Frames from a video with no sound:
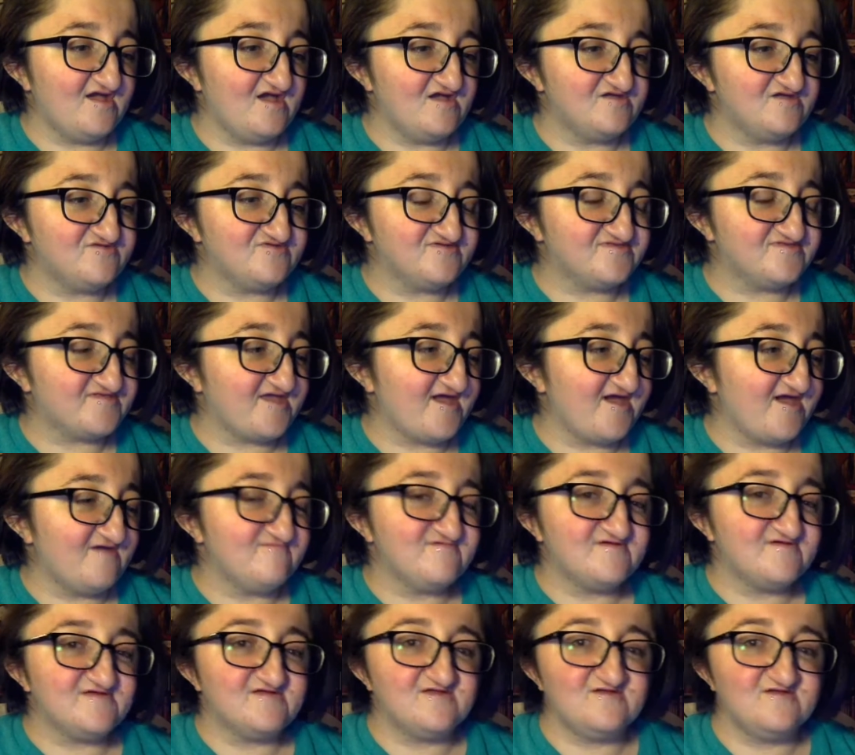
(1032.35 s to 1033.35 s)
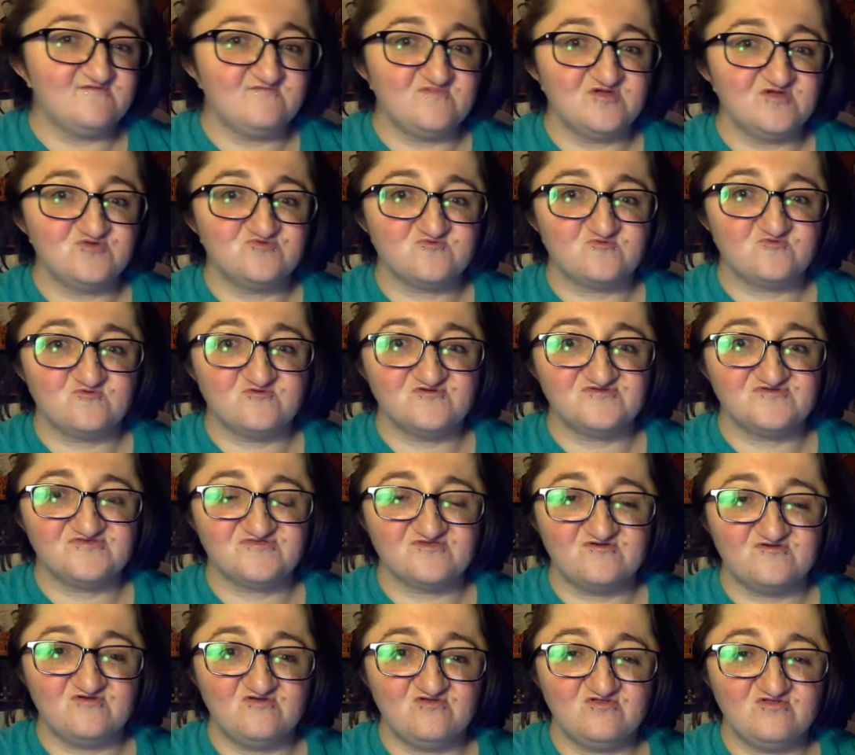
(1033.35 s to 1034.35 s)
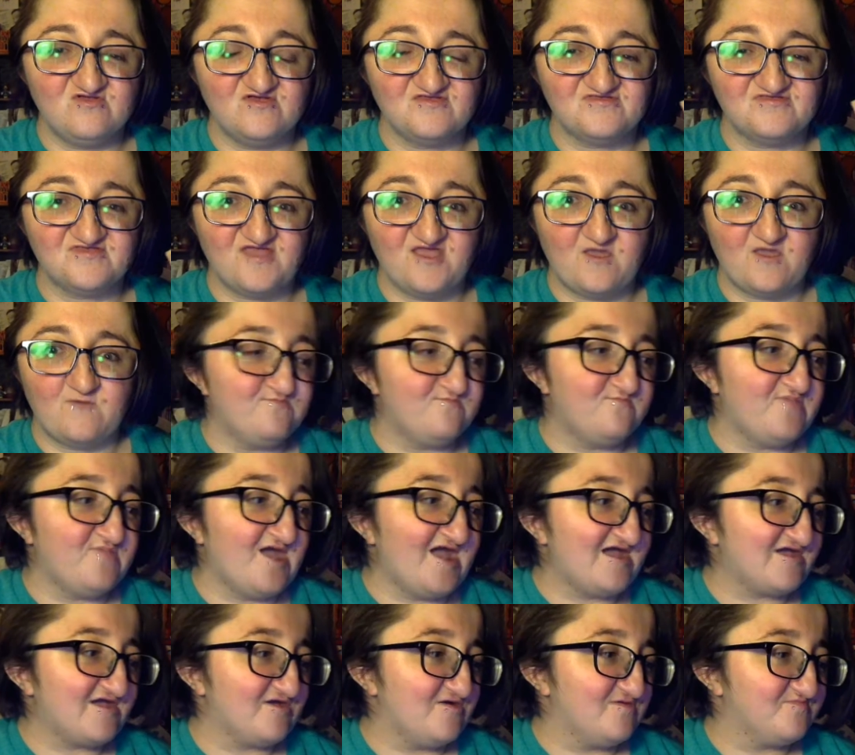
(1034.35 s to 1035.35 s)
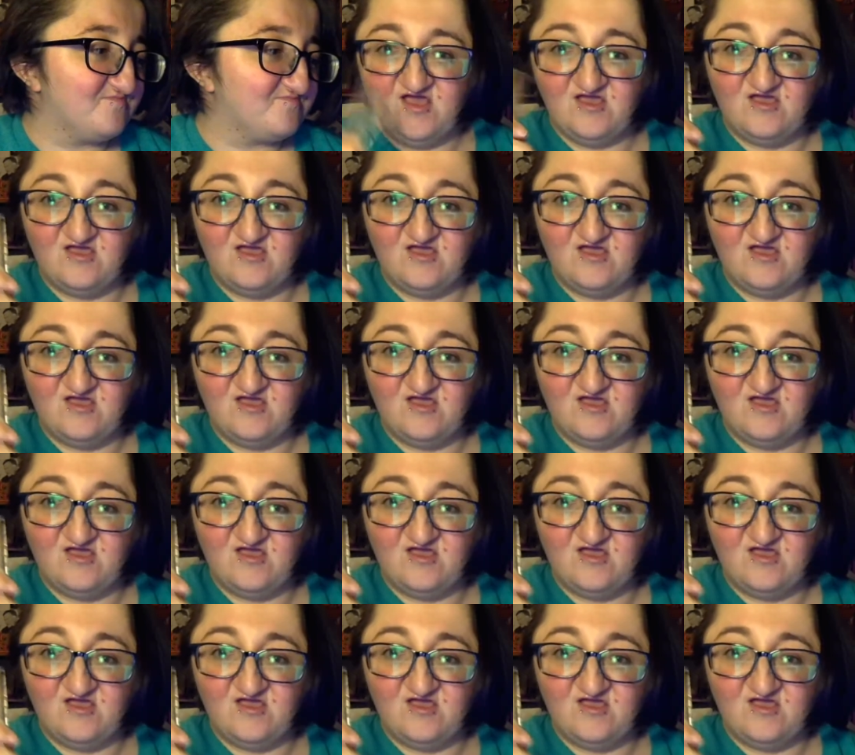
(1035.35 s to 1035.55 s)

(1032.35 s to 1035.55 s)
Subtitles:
I just have it in my drawer still as like backup.